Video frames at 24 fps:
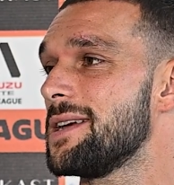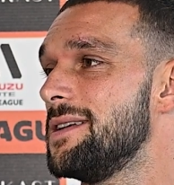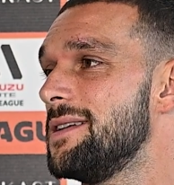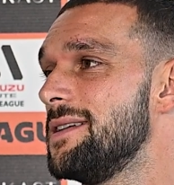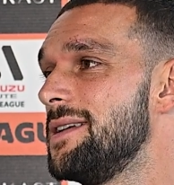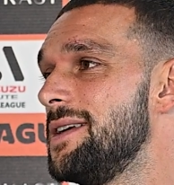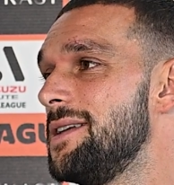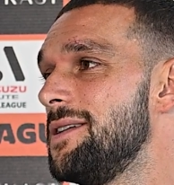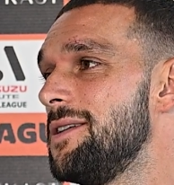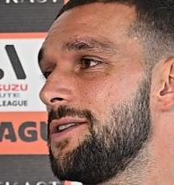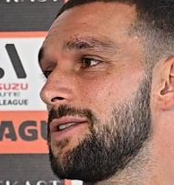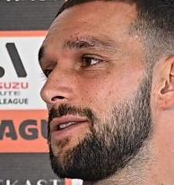
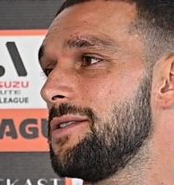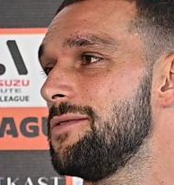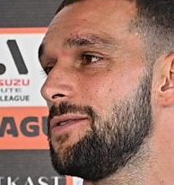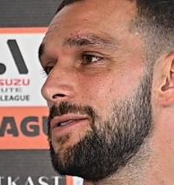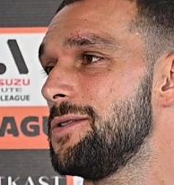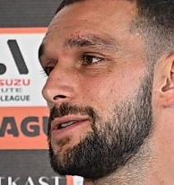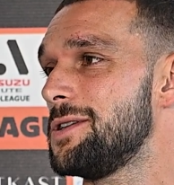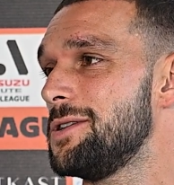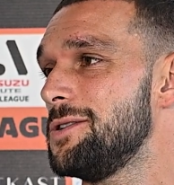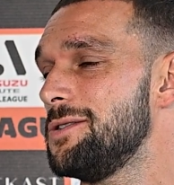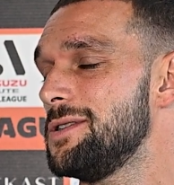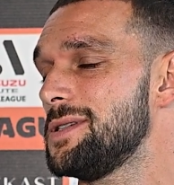and looking
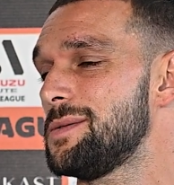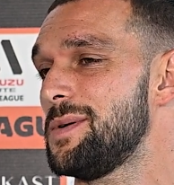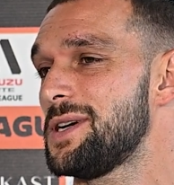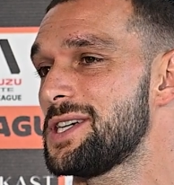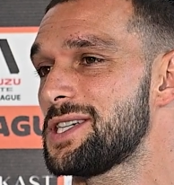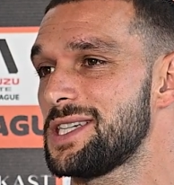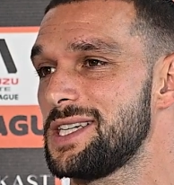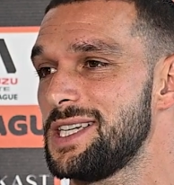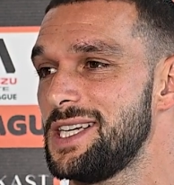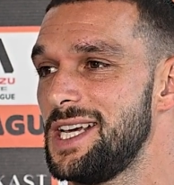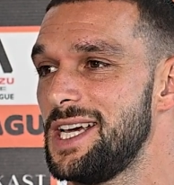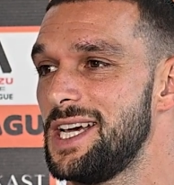forward to it,
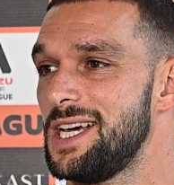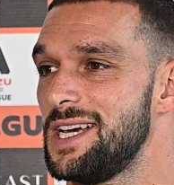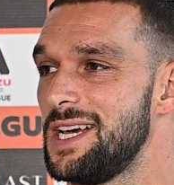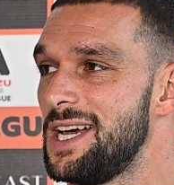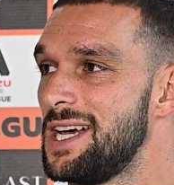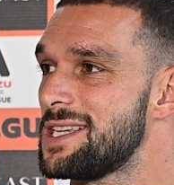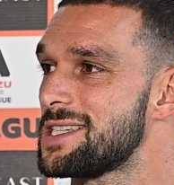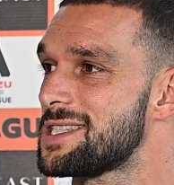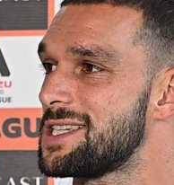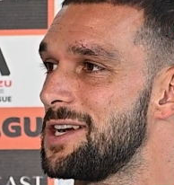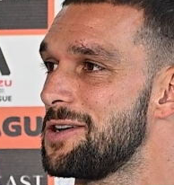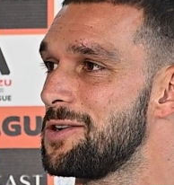especially at
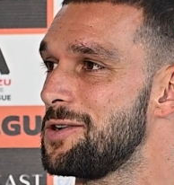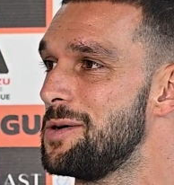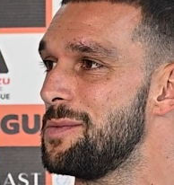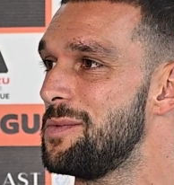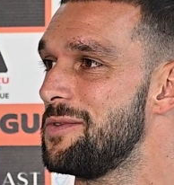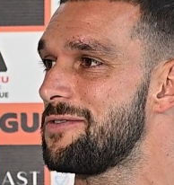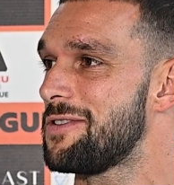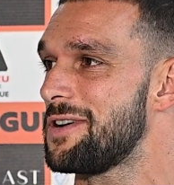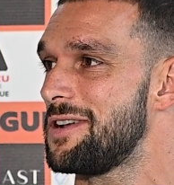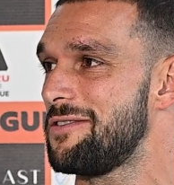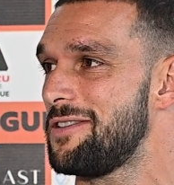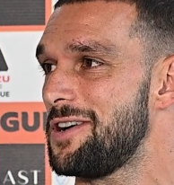Suncorp
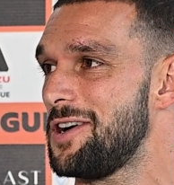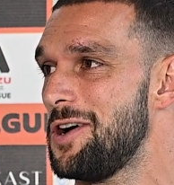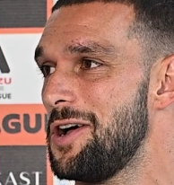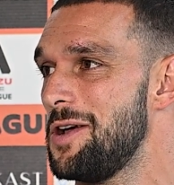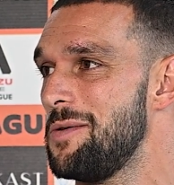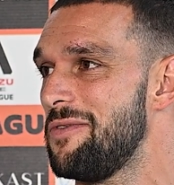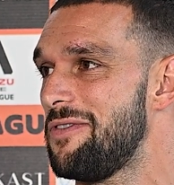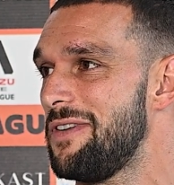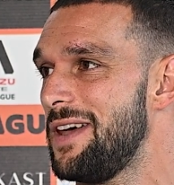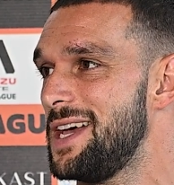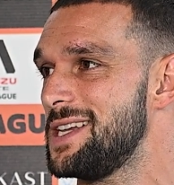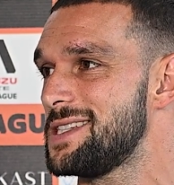in front of our
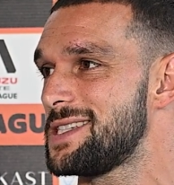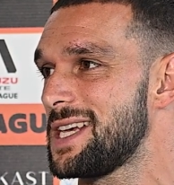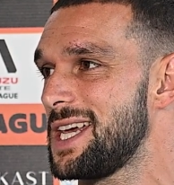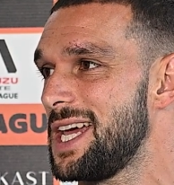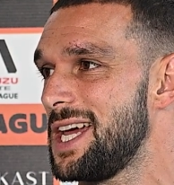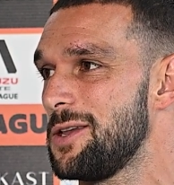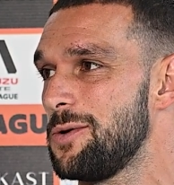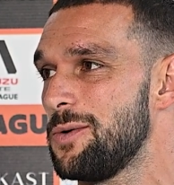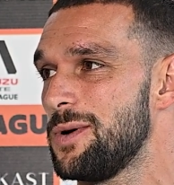home fans again.